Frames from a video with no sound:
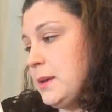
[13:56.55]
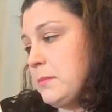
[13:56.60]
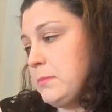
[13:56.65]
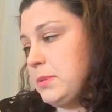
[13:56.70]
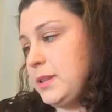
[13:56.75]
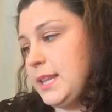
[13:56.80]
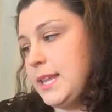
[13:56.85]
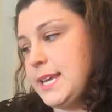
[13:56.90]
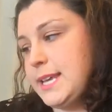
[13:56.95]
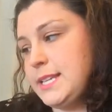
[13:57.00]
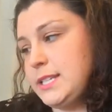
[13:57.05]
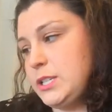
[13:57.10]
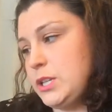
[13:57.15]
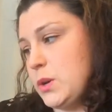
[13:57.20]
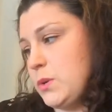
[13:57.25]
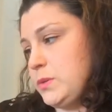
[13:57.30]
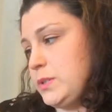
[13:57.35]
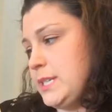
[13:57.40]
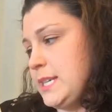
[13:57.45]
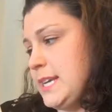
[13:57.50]
"Please
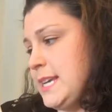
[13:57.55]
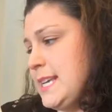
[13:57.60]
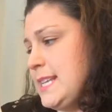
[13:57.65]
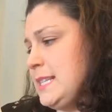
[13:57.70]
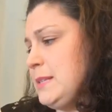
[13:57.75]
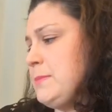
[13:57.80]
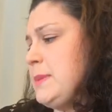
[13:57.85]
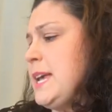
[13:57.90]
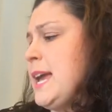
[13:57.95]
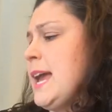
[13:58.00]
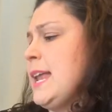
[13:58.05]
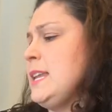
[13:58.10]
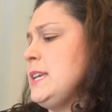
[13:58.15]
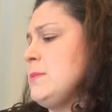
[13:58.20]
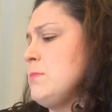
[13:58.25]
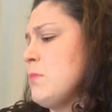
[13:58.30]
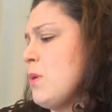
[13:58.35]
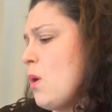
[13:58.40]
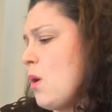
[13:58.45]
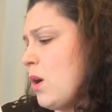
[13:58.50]
don't tease me
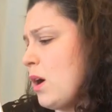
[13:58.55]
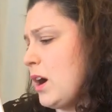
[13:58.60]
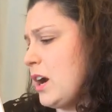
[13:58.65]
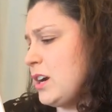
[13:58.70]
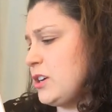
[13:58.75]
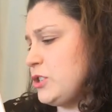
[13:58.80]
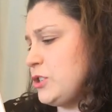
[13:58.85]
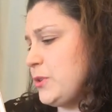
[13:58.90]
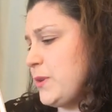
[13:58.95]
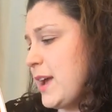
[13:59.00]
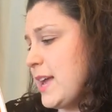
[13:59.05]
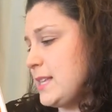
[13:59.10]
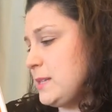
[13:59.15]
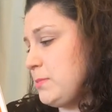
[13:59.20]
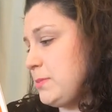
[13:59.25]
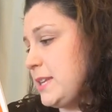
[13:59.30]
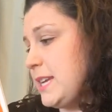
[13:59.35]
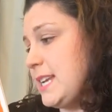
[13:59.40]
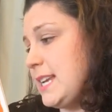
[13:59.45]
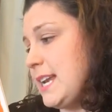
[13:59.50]
anymore," Shiraz
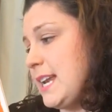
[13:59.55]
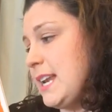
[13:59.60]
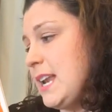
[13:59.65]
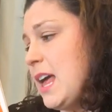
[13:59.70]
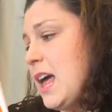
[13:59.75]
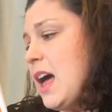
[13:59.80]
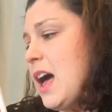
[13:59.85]
pleaded.